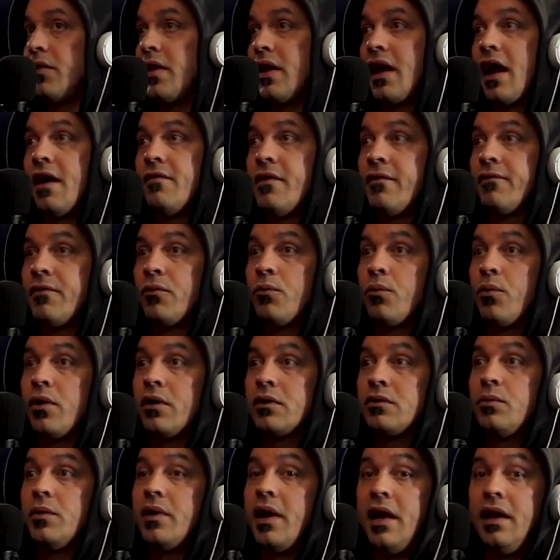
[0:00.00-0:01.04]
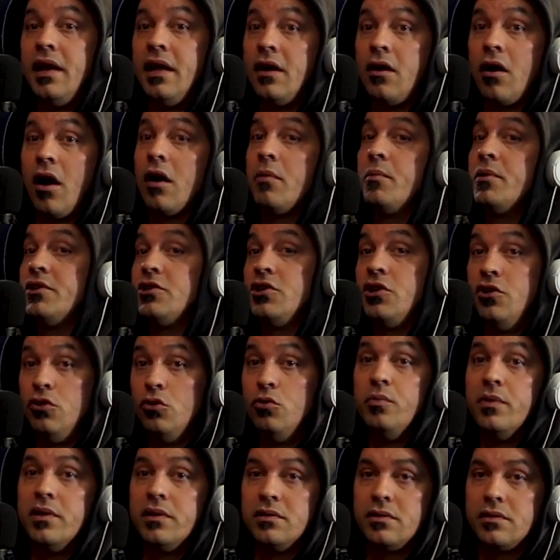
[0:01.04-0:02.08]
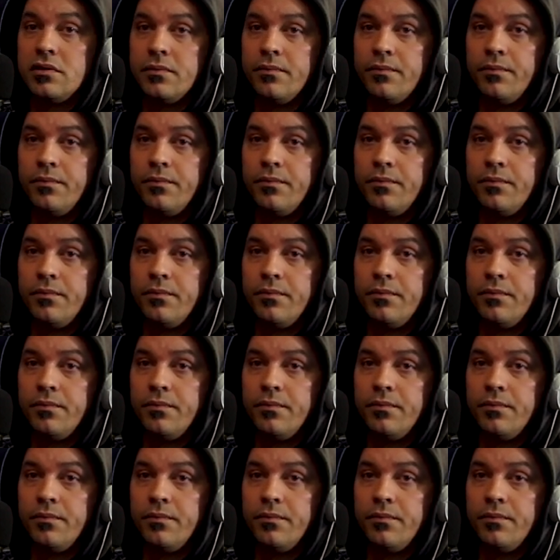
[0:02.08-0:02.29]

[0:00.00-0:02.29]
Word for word: think I've ever worked with any garbage humans.